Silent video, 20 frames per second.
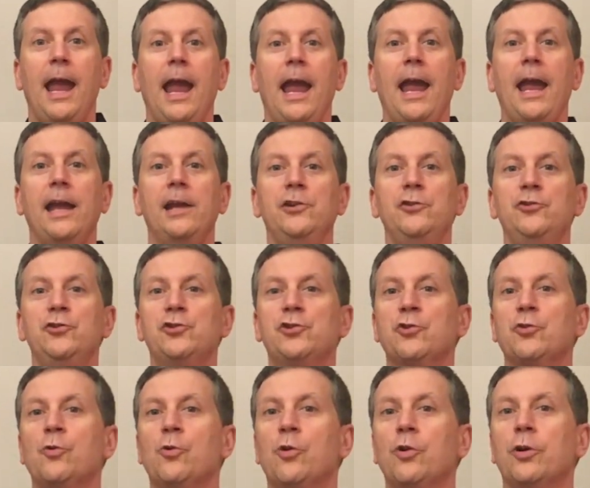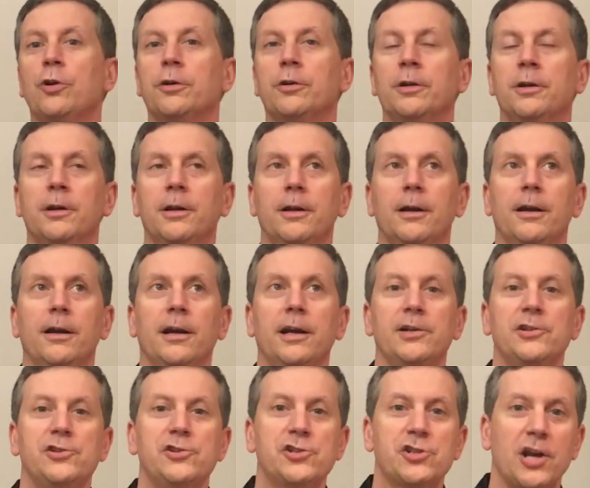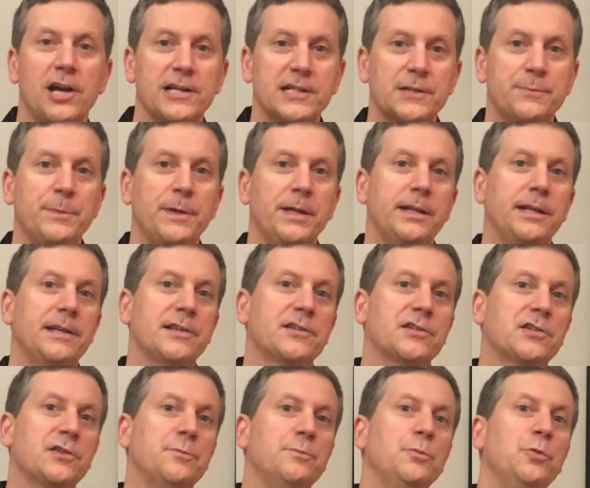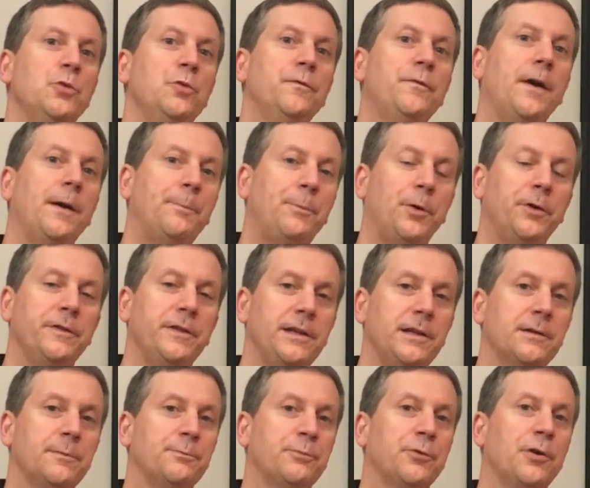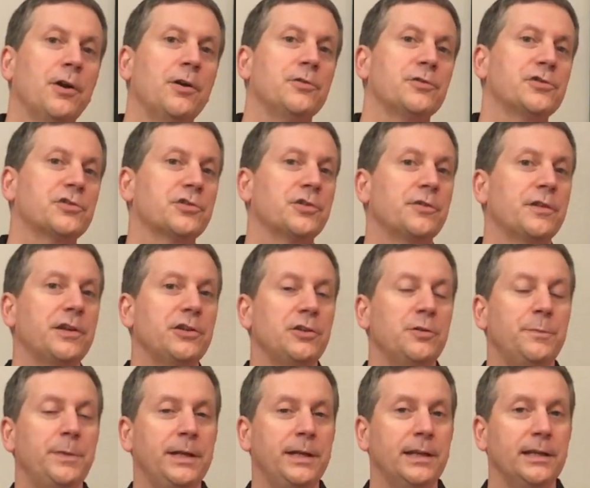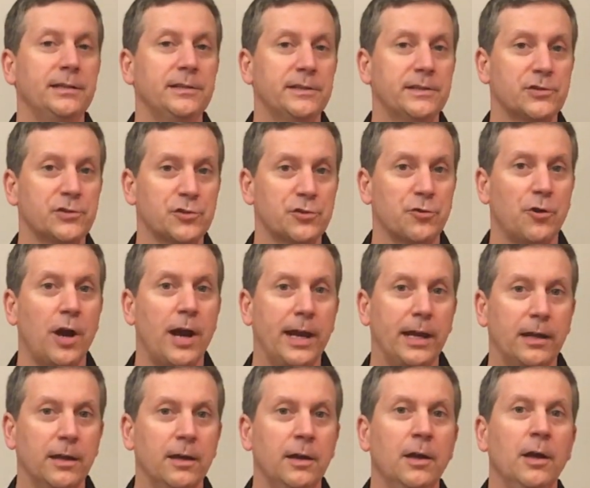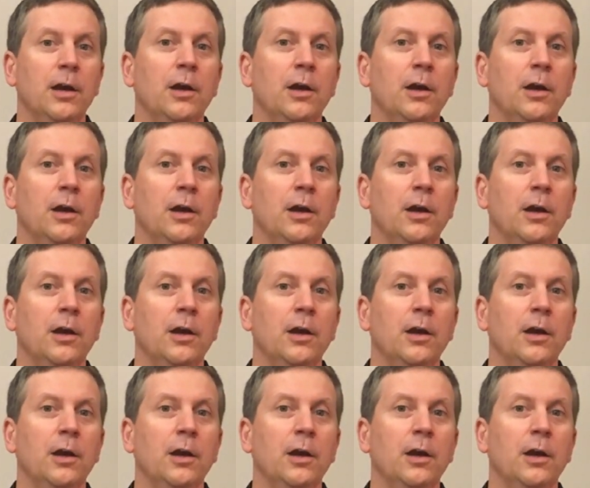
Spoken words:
and your adjustment is to move up on the approach so that you begin to strike,